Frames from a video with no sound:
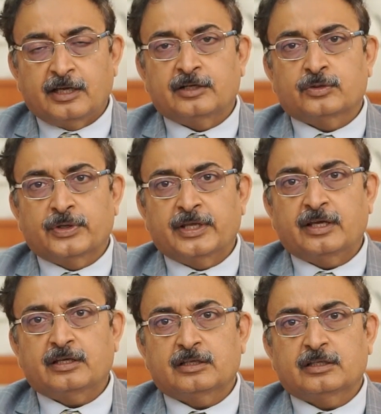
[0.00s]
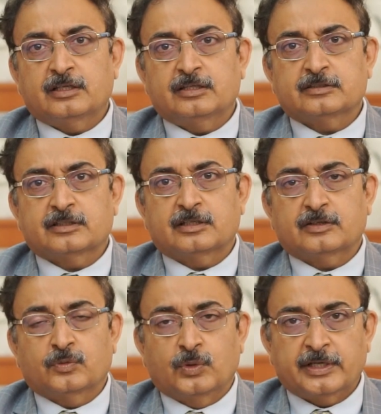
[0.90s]
and today he is
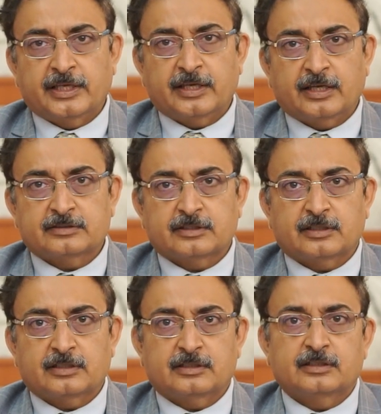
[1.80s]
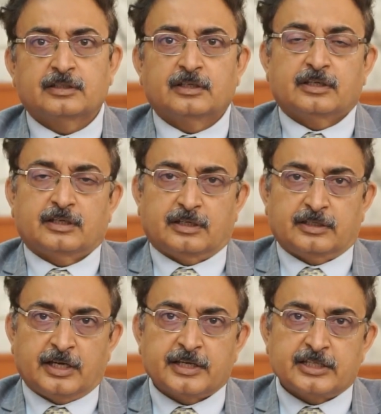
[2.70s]
uh, working as a a
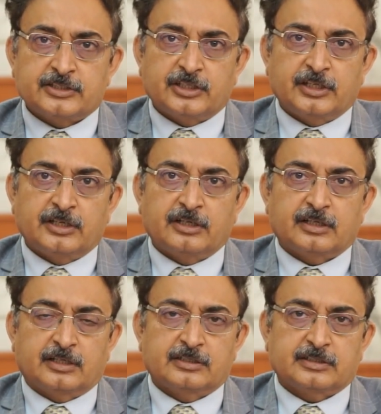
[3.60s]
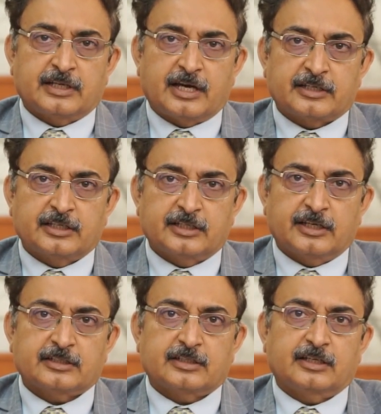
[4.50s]
young engineer, he's an
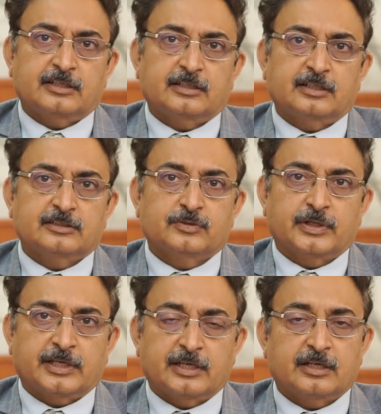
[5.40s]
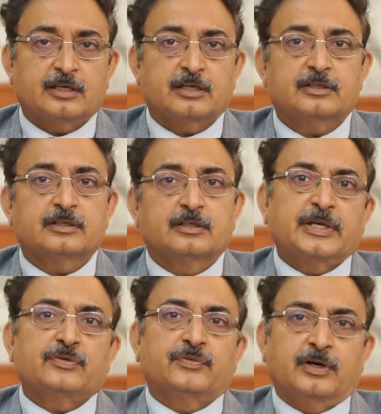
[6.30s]
architect and he's working in a
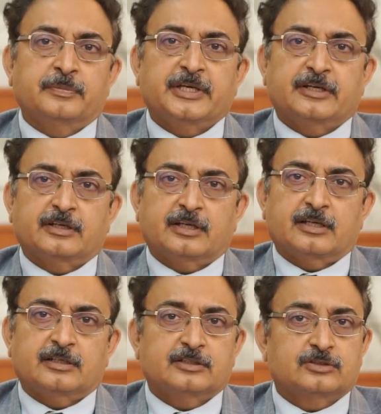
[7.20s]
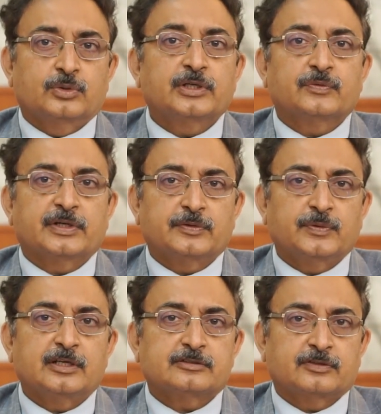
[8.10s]
big firm here and he's doing very
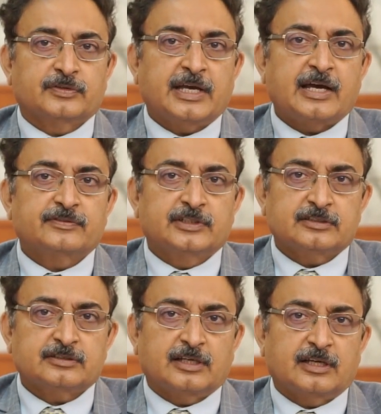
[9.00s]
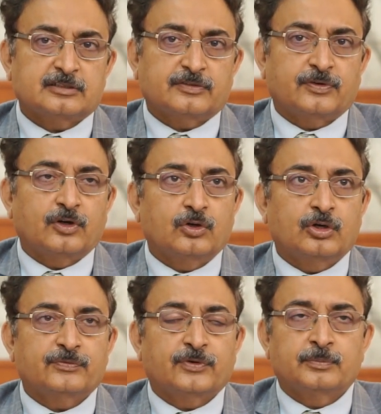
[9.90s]
well. So we have this as a
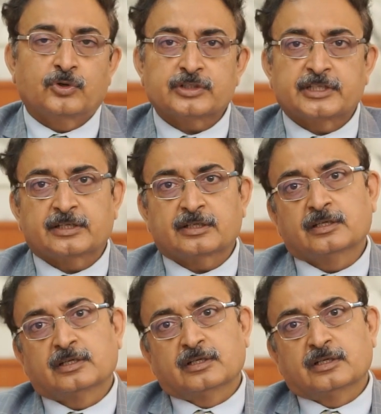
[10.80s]
follow-up for more than